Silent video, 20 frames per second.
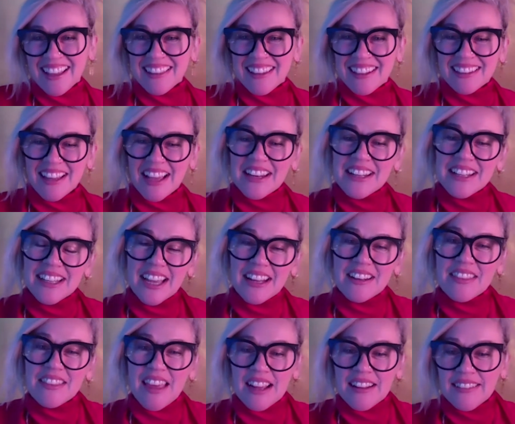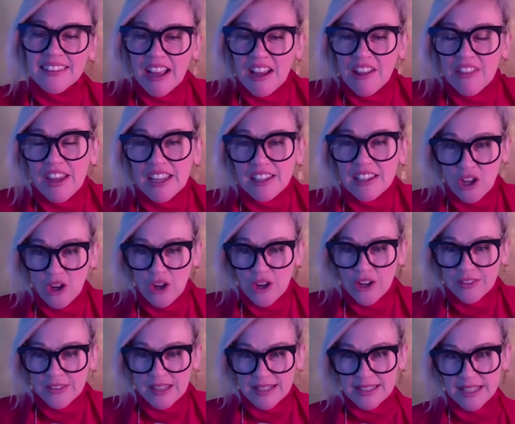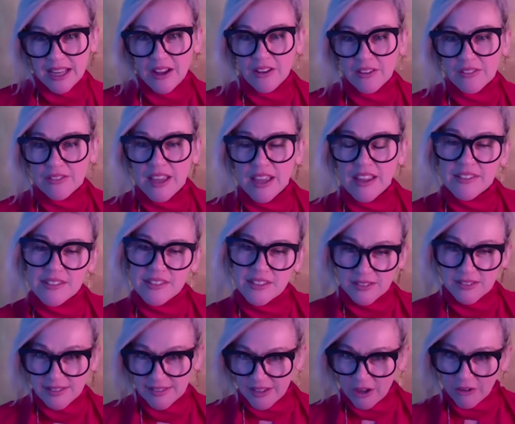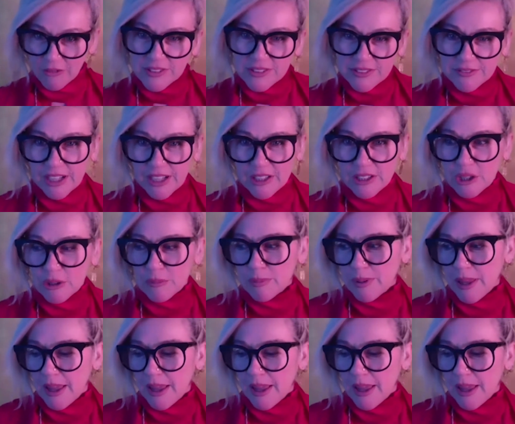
The gladiator, that's how they learn. That's how they self-develop.